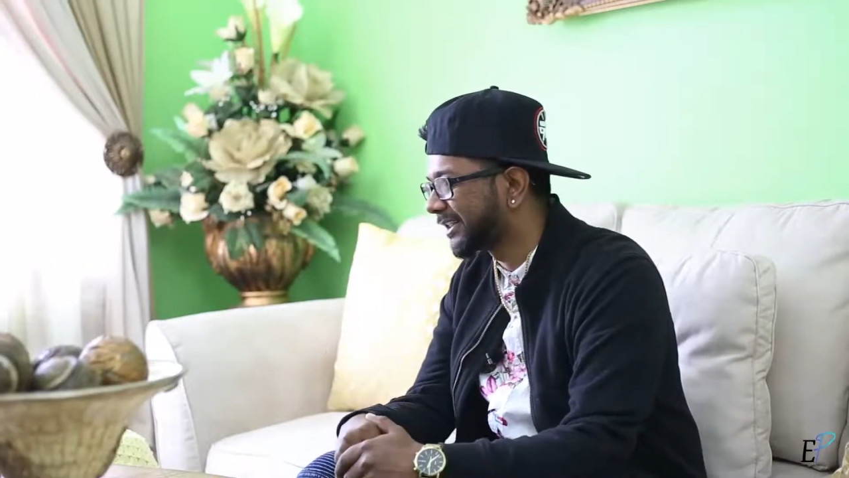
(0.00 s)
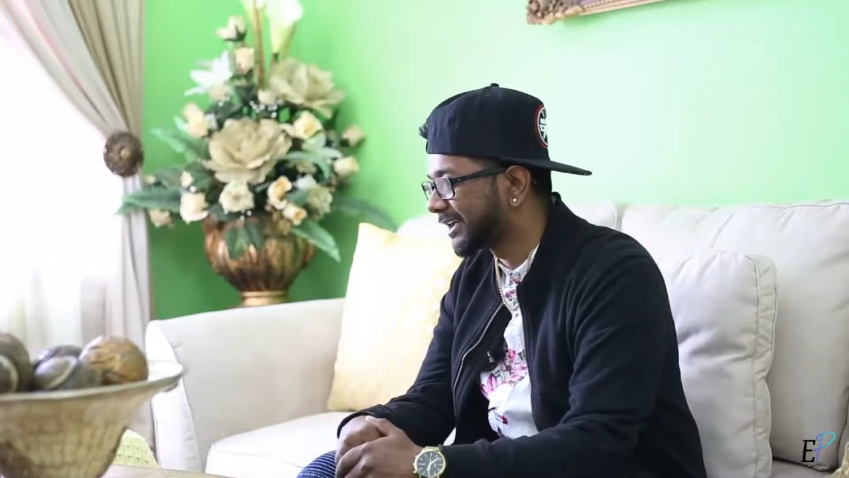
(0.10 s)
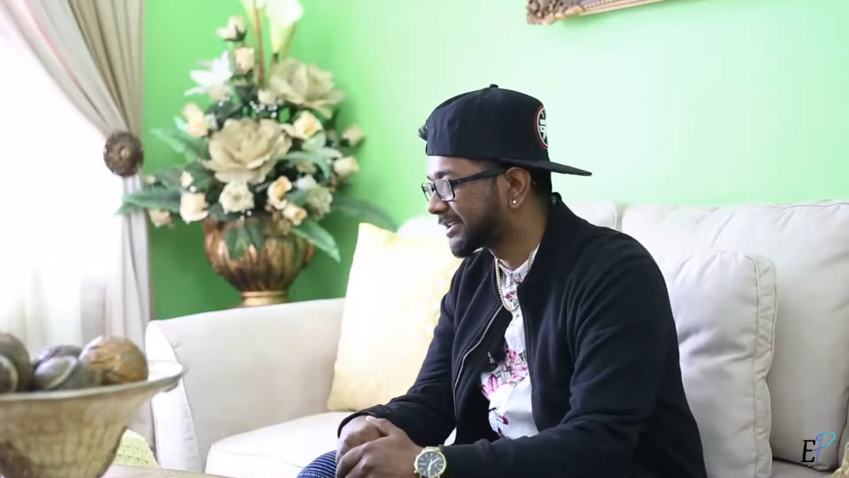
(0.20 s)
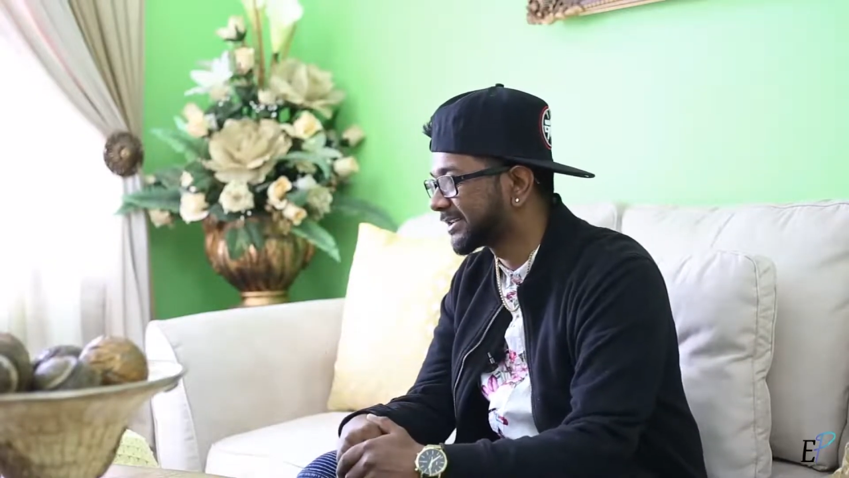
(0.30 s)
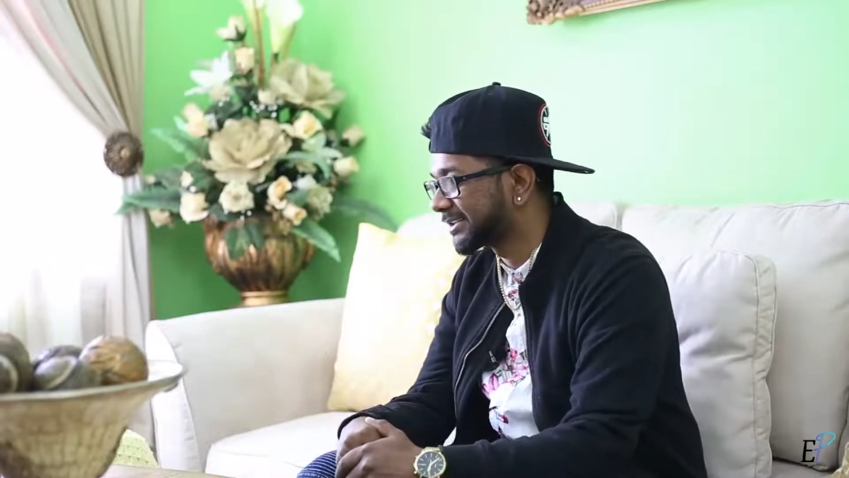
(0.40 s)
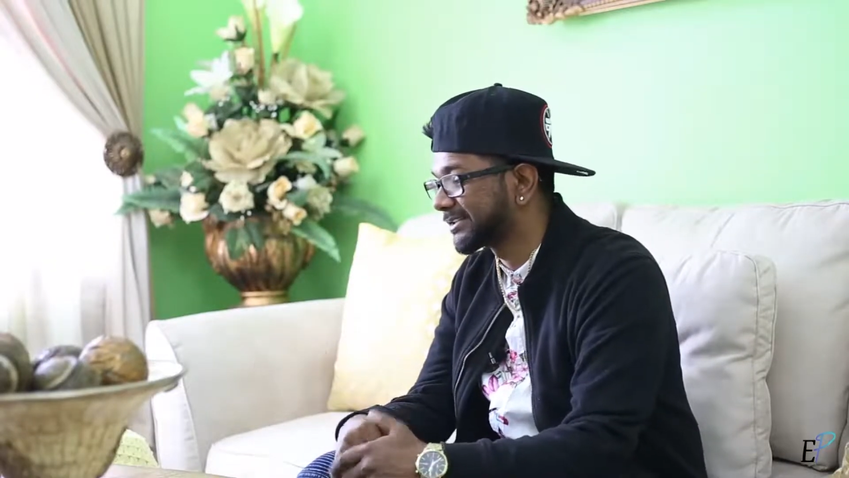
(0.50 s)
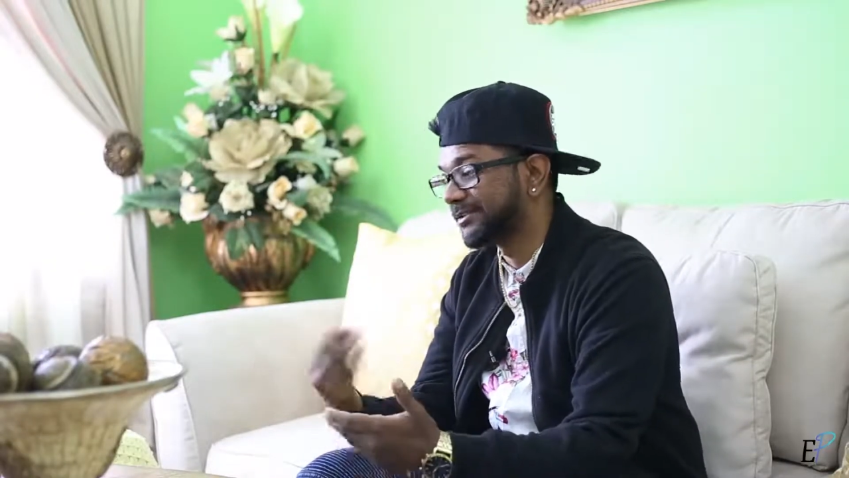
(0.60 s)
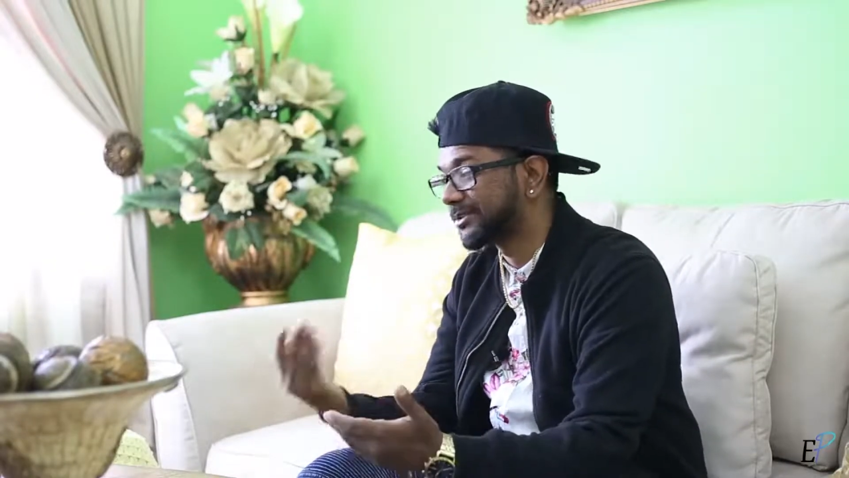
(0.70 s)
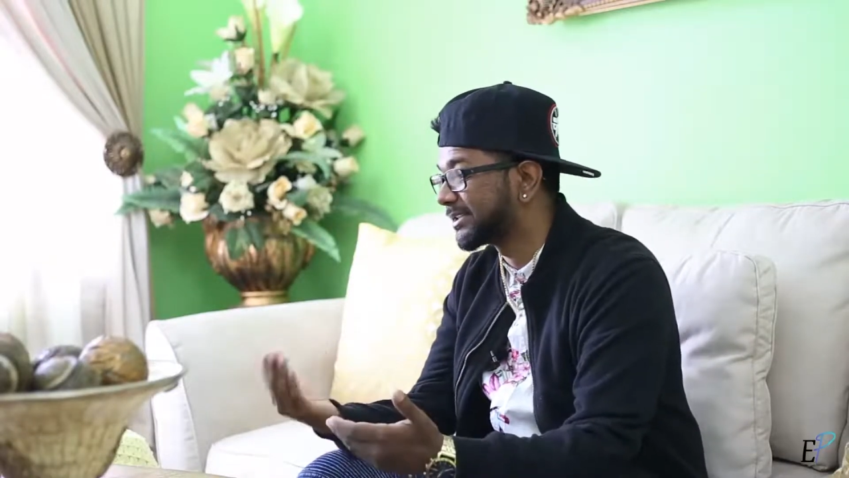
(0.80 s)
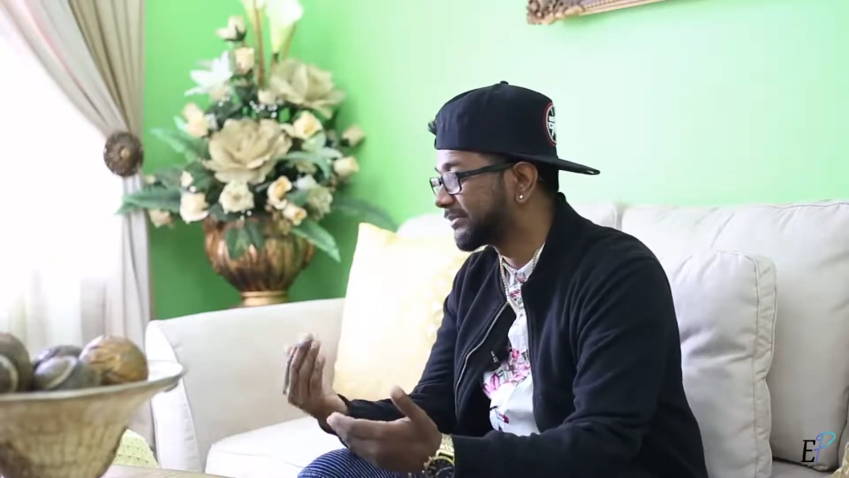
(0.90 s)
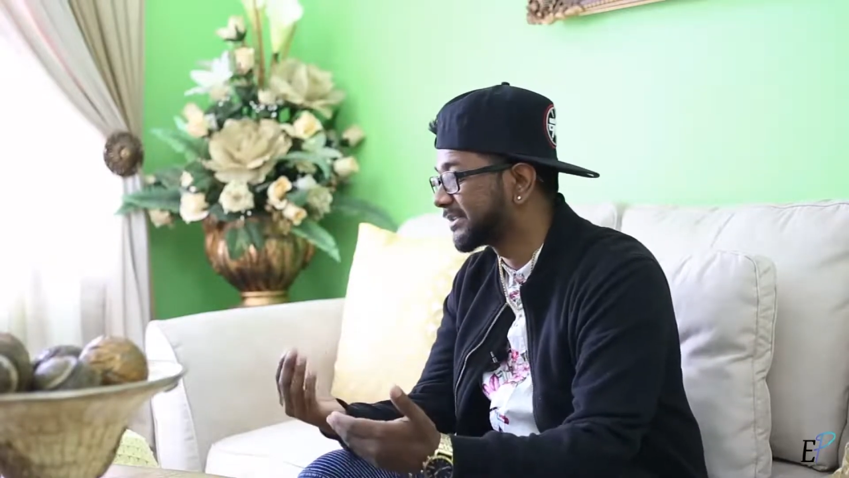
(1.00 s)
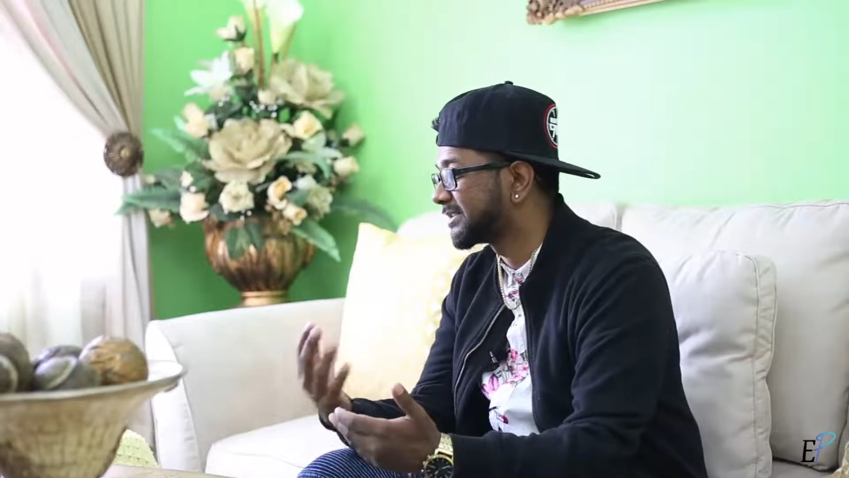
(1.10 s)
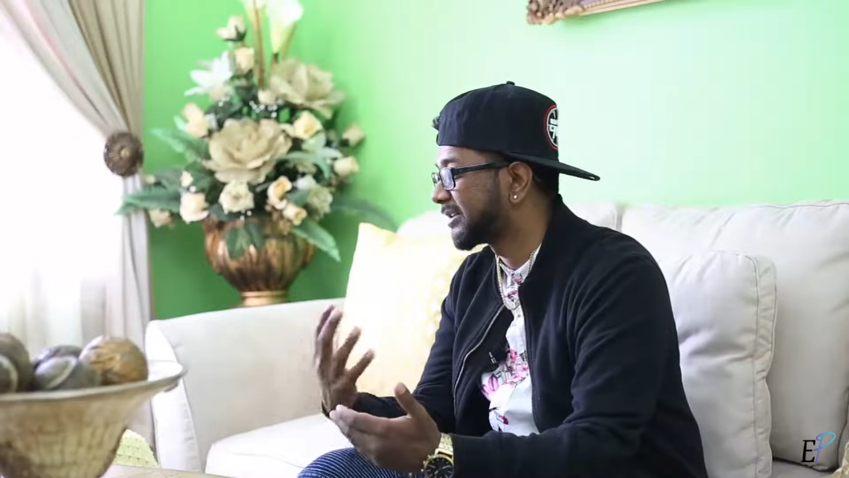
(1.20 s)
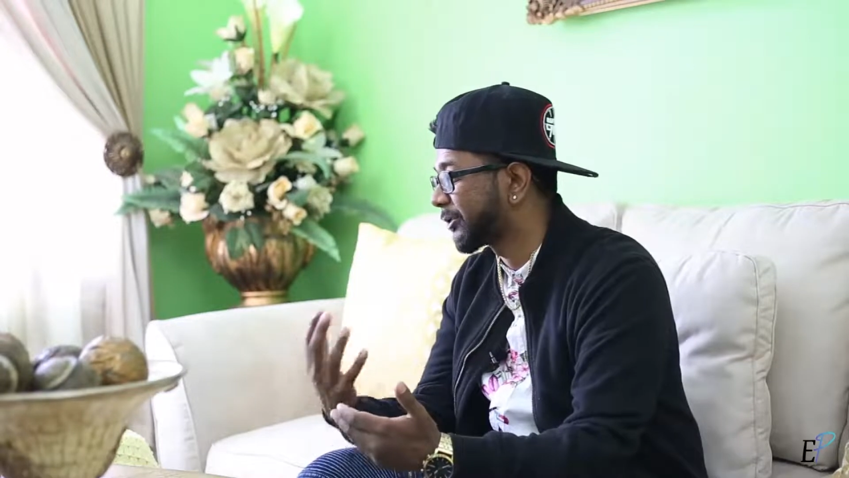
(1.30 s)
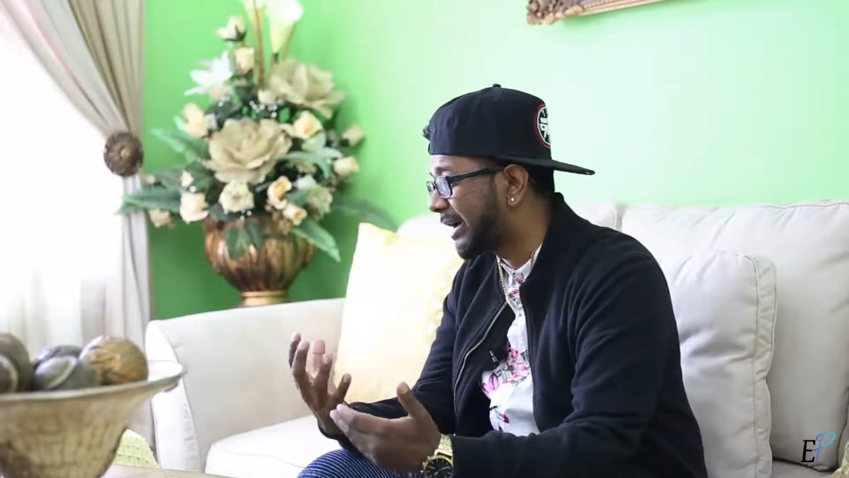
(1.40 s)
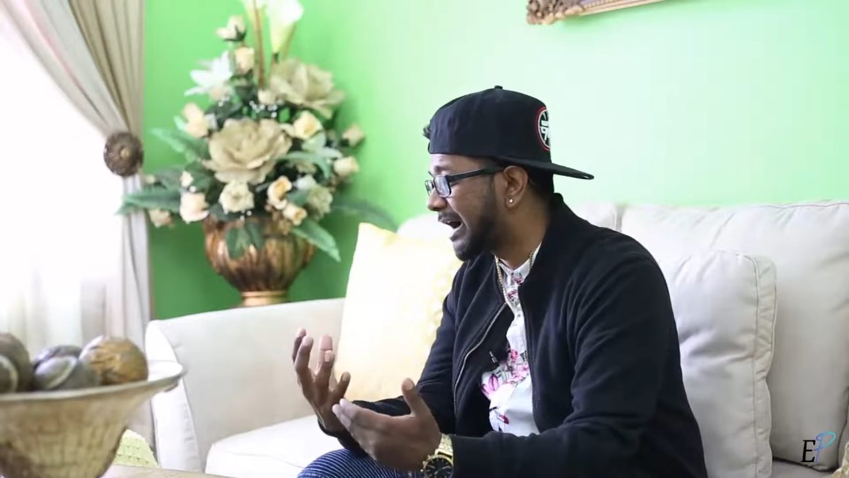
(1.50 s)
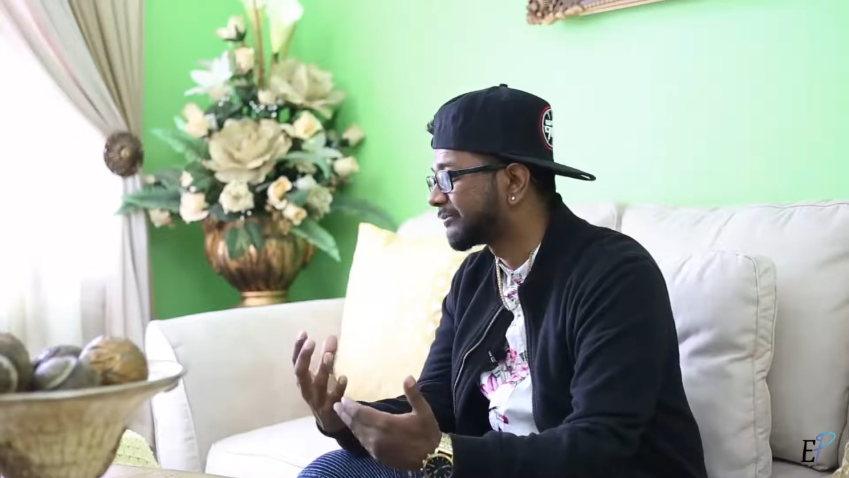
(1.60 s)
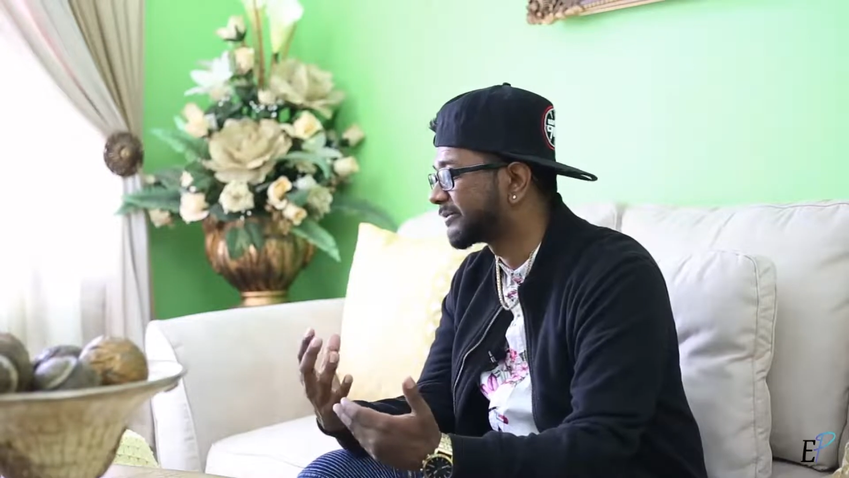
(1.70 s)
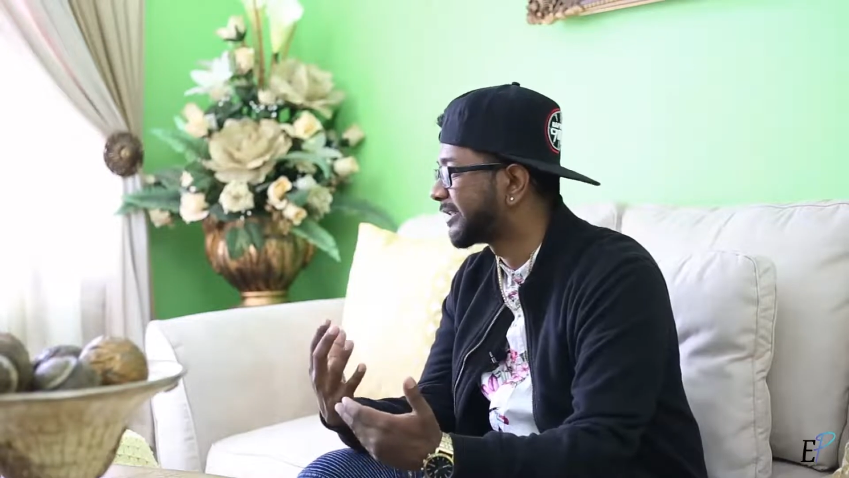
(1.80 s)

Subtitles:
Like, you could definitely see the craft